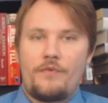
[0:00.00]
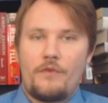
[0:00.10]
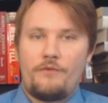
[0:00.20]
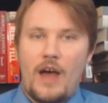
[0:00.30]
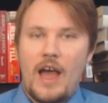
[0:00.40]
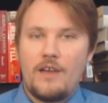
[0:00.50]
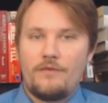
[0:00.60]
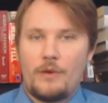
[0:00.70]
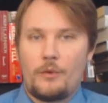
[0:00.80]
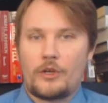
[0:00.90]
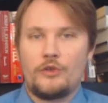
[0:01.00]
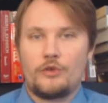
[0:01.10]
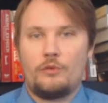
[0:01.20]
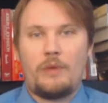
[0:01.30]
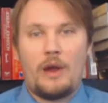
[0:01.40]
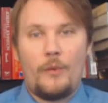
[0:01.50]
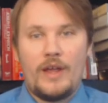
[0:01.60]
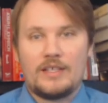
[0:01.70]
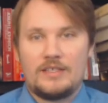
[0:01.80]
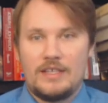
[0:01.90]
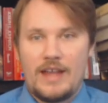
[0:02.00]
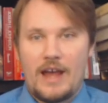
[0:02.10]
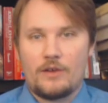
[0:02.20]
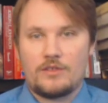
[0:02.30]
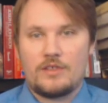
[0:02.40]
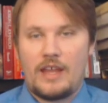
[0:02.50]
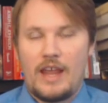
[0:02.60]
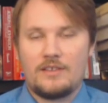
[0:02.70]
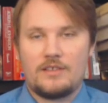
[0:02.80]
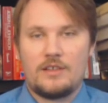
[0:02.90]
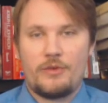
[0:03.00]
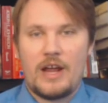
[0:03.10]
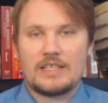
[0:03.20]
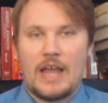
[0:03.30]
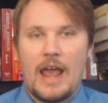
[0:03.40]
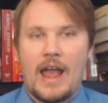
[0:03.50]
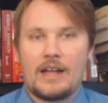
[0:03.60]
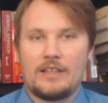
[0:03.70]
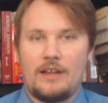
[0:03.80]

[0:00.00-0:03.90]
5 that were controlled by Whigs denounced the Kansas-Nebraska Act,